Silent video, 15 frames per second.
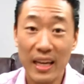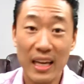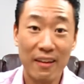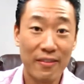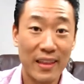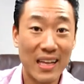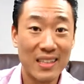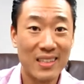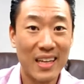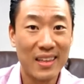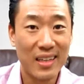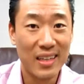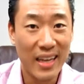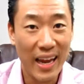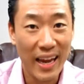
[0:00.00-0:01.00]
If that's not
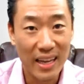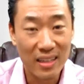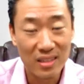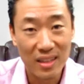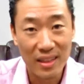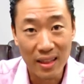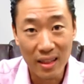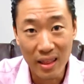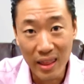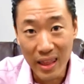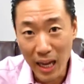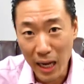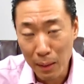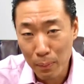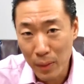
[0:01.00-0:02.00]
the case,
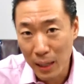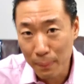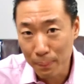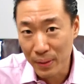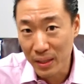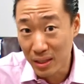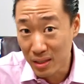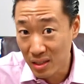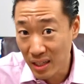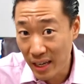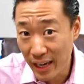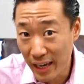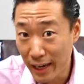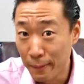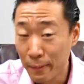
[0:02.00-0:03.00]
they might be
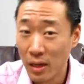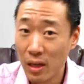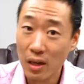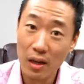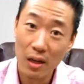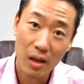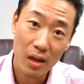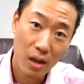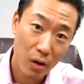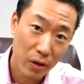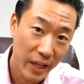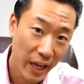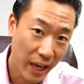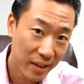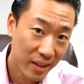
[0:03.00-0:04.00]
saying,
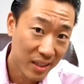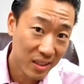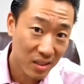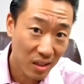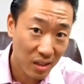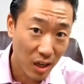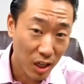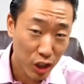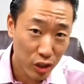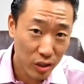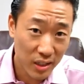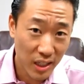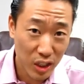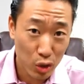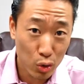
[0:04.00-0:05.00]
okay, these
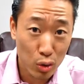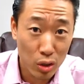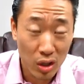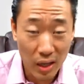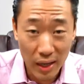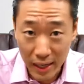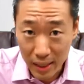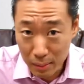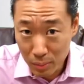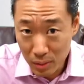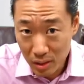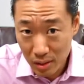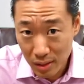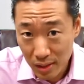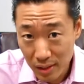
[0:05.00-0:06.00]
deductions that you
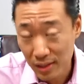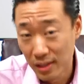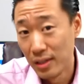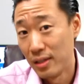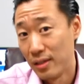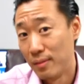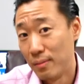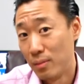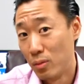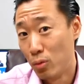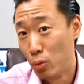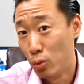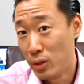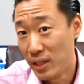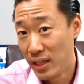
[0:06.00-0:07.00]
claimed,
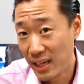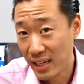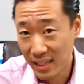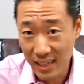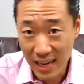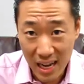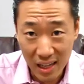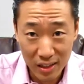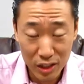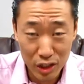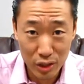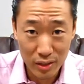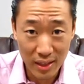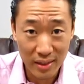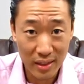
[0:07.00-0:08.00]
we
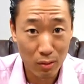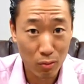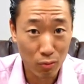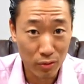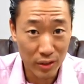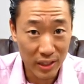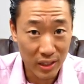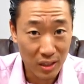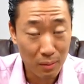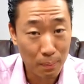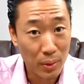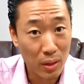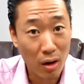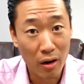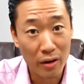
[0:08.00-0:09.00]
acknowledge that they're real,
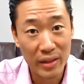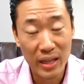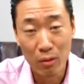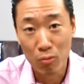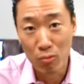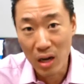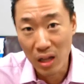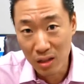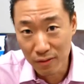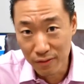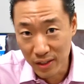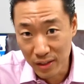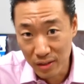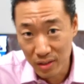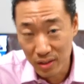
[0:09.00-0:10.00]
but are they
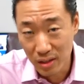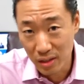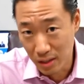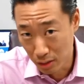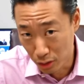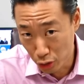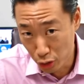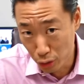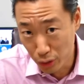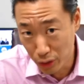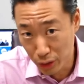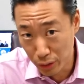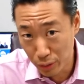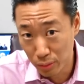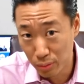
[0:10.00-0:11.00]
relevant to
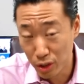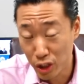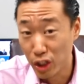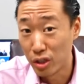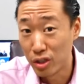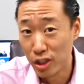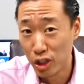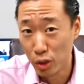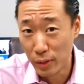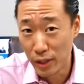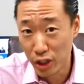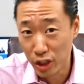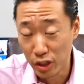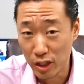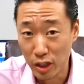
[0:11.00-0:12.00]
you, to your
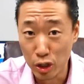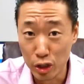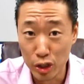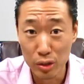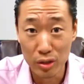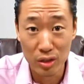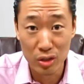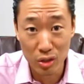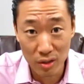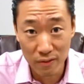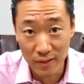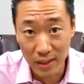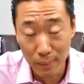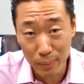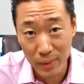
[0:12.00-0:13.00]
situation, or do you
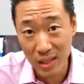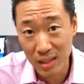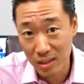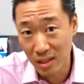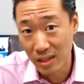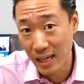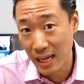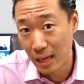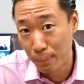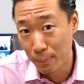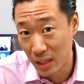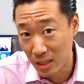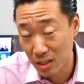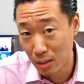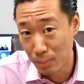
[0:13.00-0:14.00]
deserve them? That's going to happen.
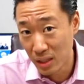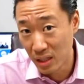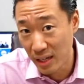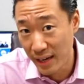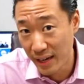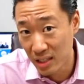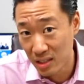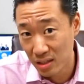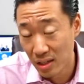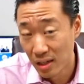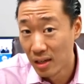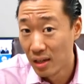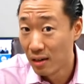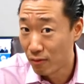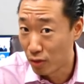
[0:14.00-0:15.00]
That's going to be the case
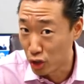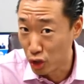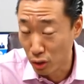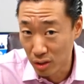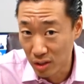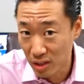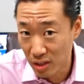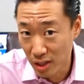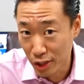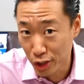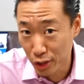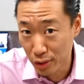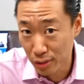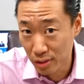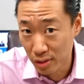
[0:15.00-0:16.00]
for certain
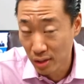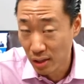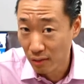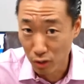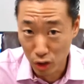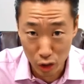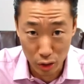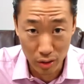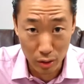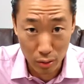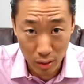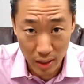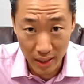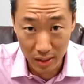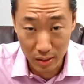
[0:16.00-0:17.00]
deductions, for certain
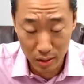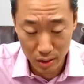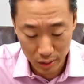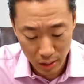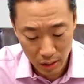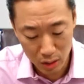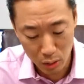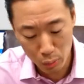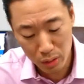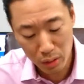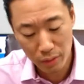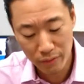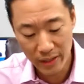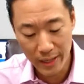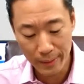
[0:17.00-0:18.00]
credits. So we'll
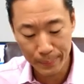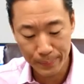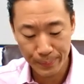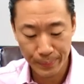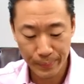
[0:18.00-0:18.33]
go over that.